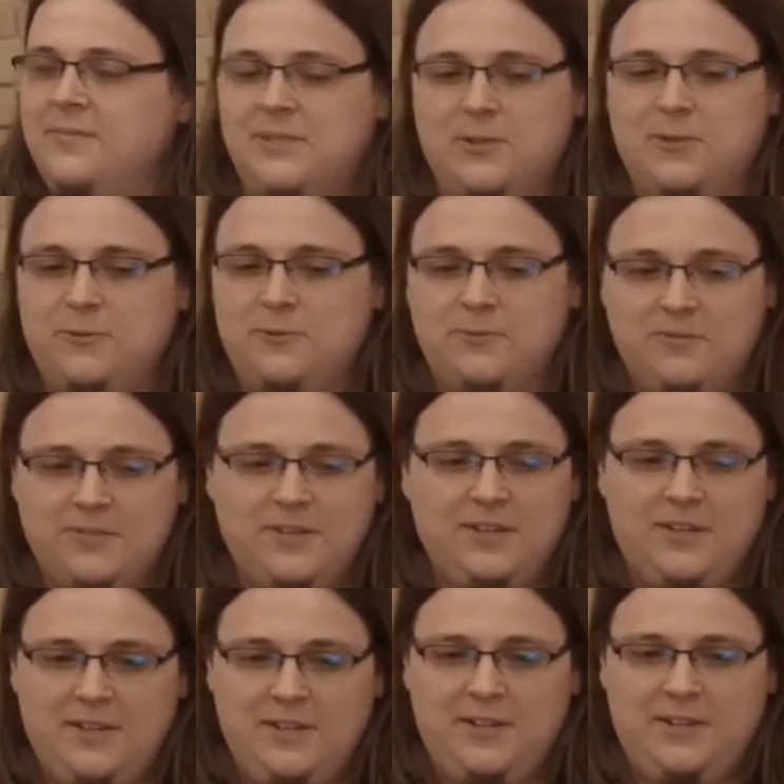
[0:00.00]
So
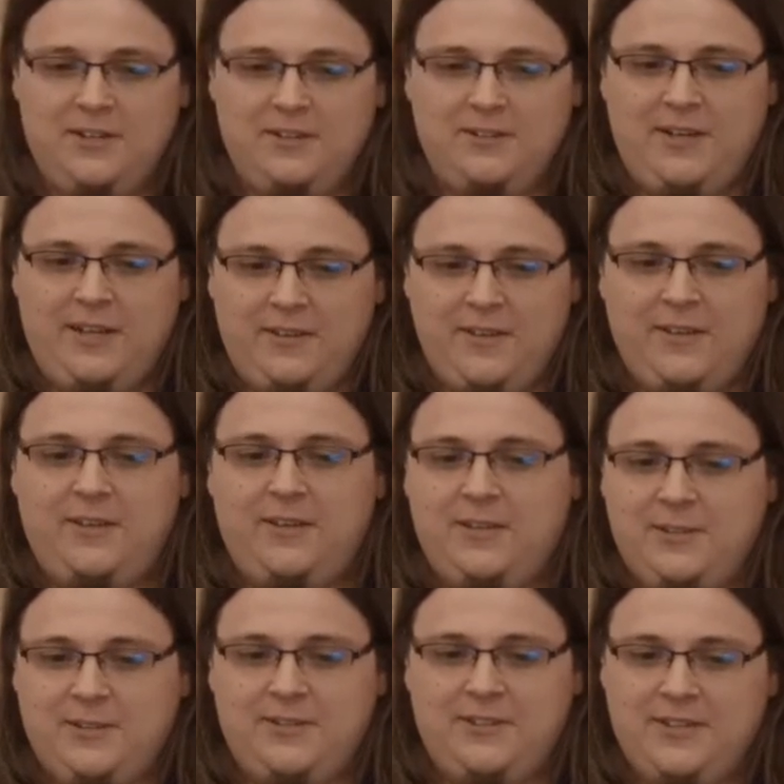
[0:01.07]
I think
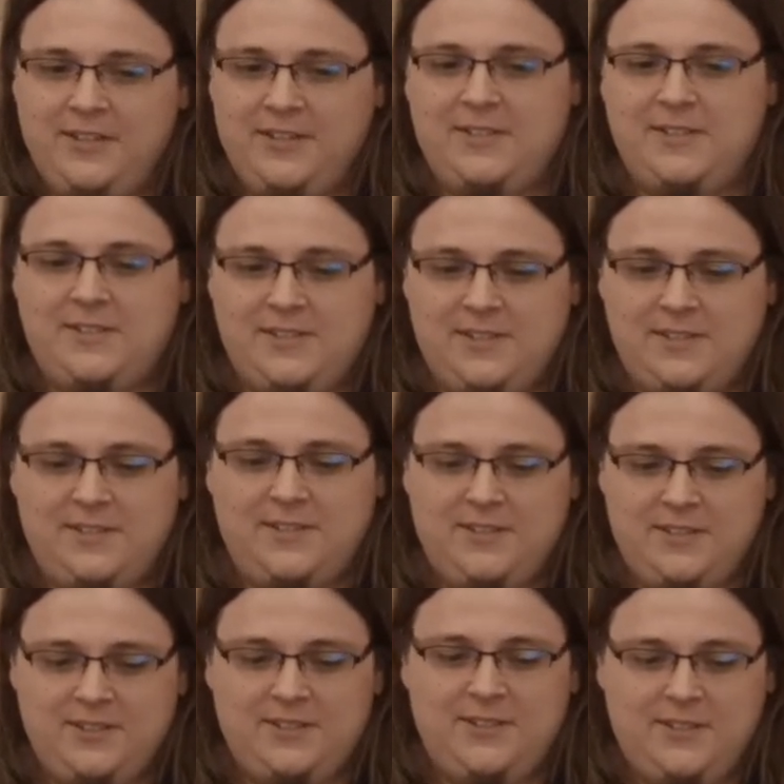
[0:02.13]
it's
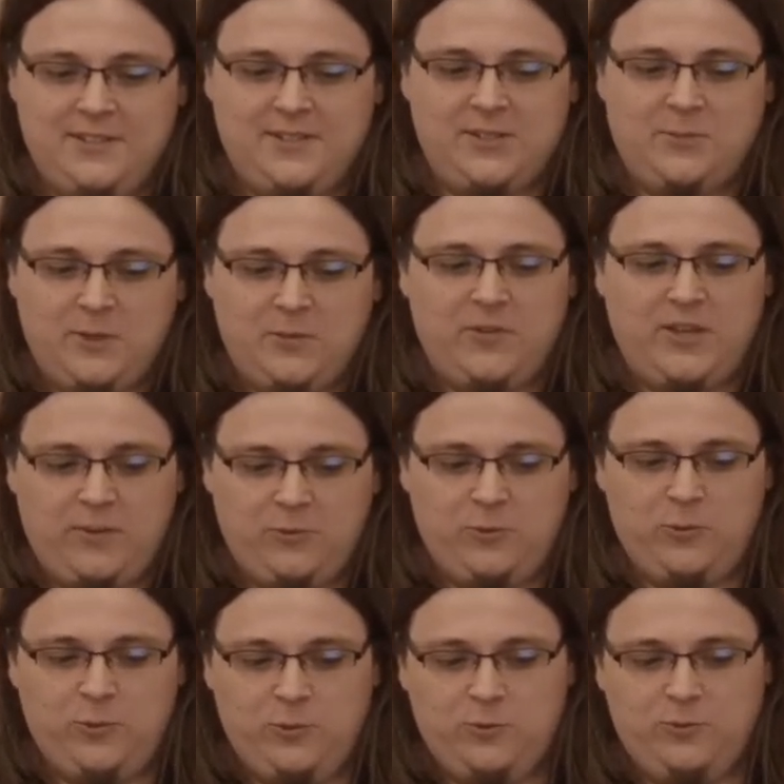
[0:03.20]
something we have
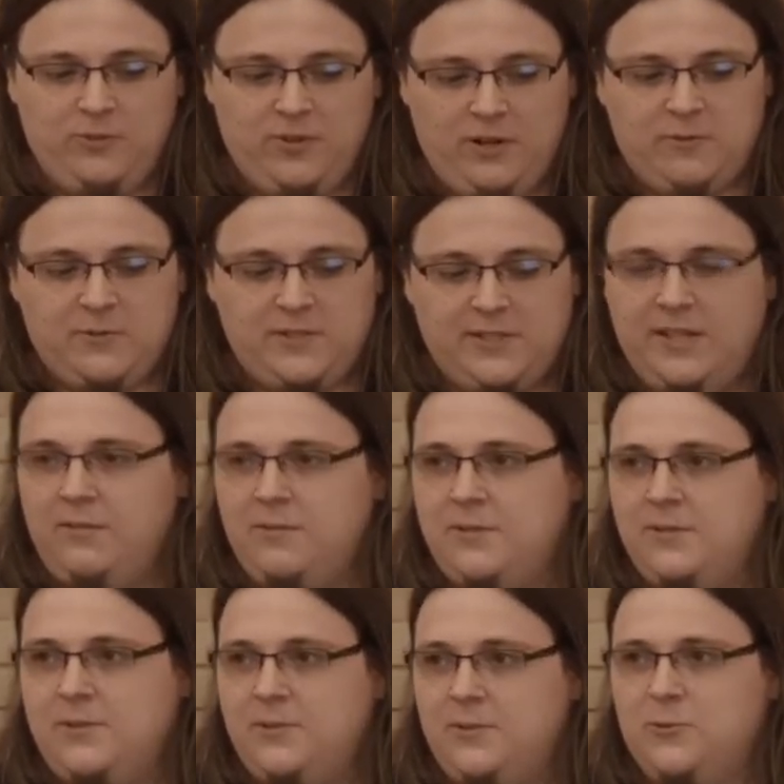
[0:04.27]
to do
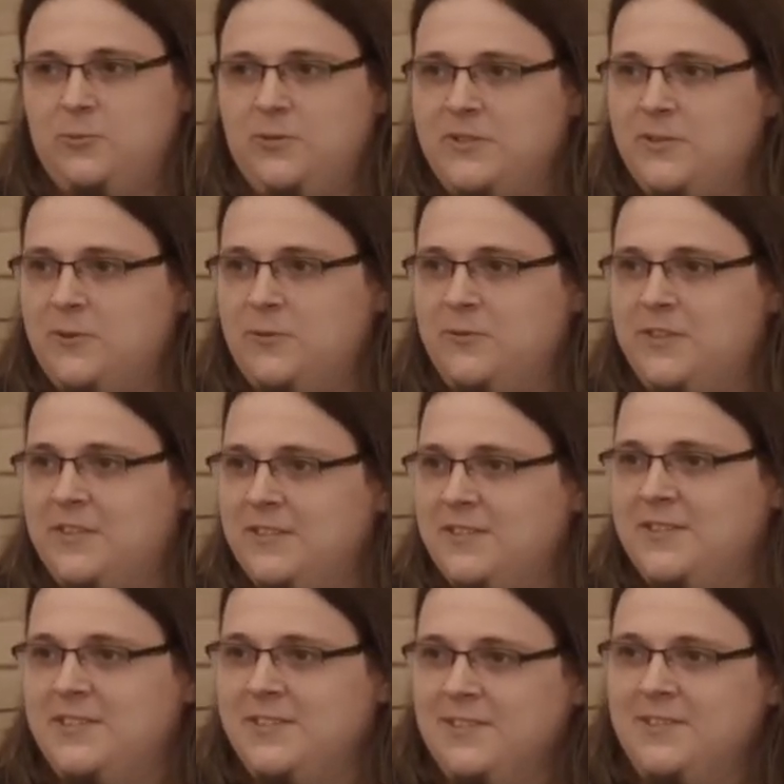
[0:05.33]
ourselves to preserve
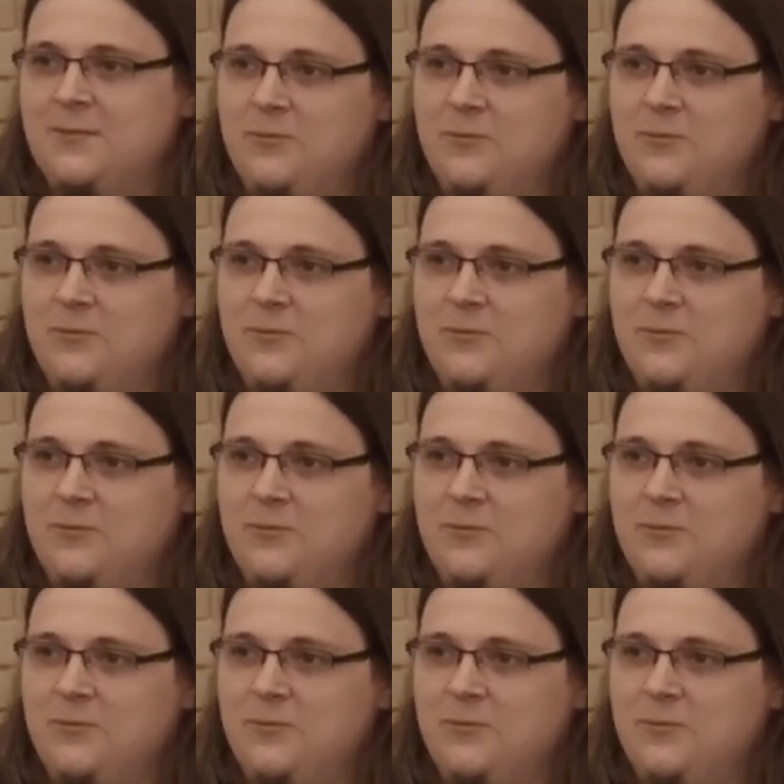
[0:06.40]
these